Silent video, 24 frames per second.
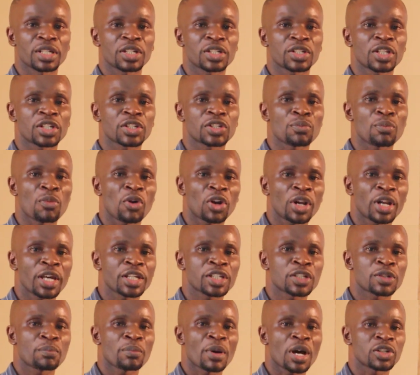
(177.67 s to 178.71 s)
It's the
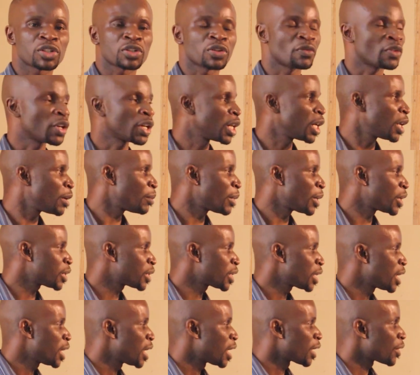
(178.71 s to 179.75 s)
smallest part of an
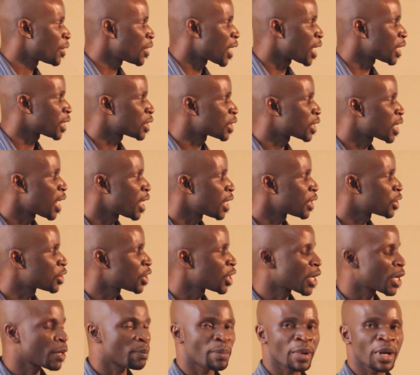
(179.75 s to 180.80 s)
element that can
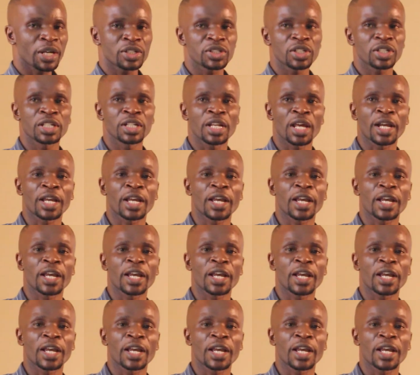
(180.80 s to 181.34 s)
take part in a